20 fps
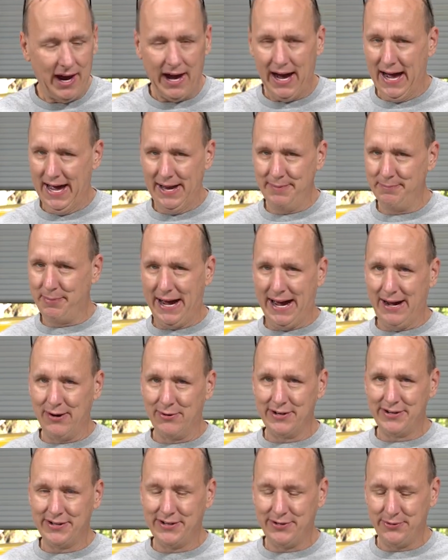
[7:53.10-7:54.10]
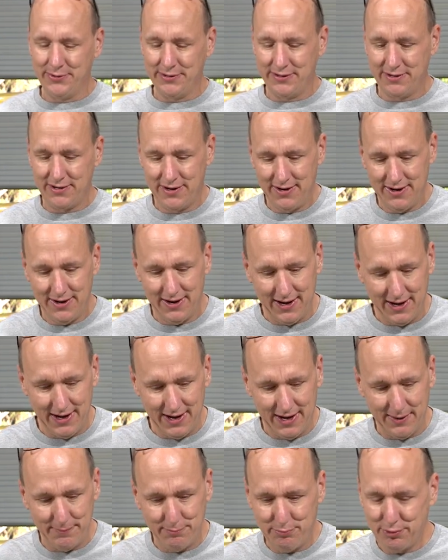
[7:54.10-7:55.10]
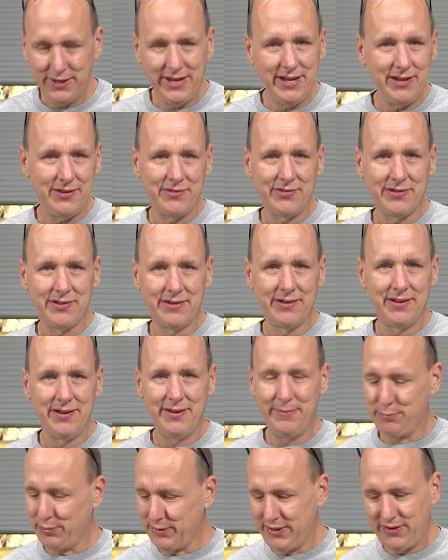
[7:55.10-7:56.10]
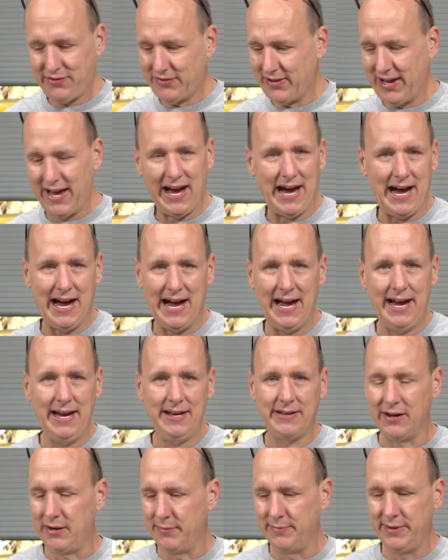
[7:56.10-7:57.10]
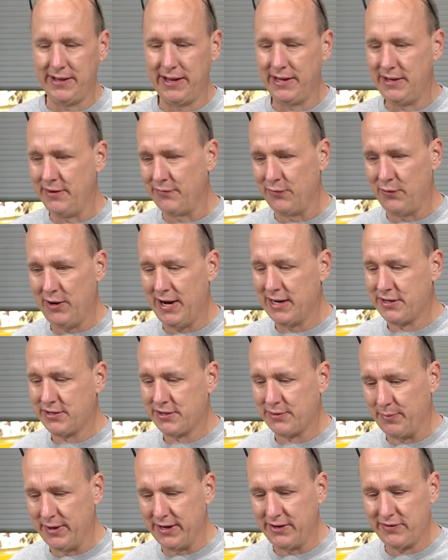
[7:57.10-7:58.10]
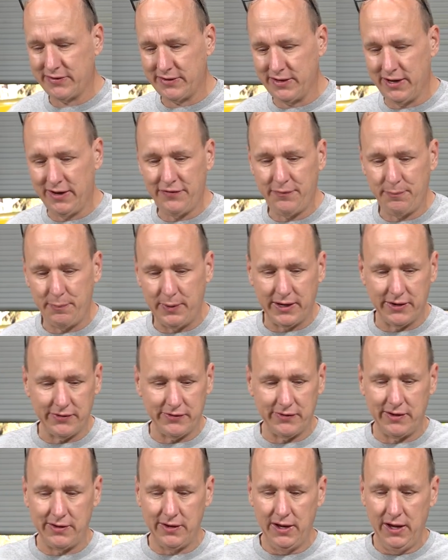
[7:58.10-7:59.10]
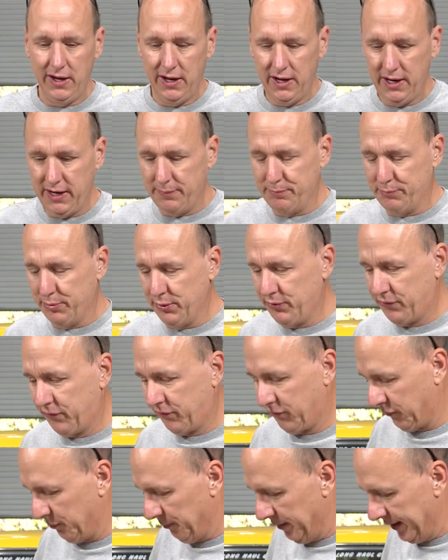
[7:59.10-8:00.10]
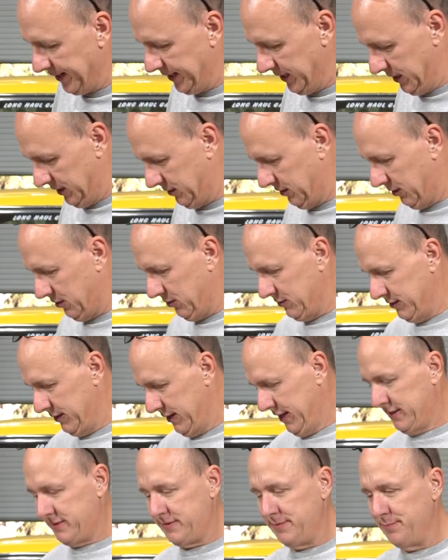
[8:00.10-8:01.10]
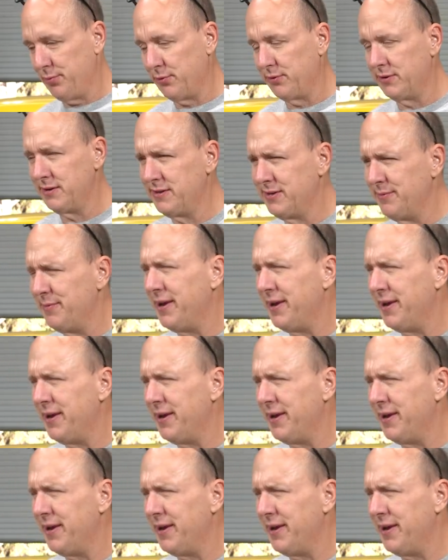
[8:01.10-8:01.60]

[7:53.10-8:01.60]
on Power Tour, please say hi. Tell me that you've watched my stuff, because it boosts my ego, and that's important to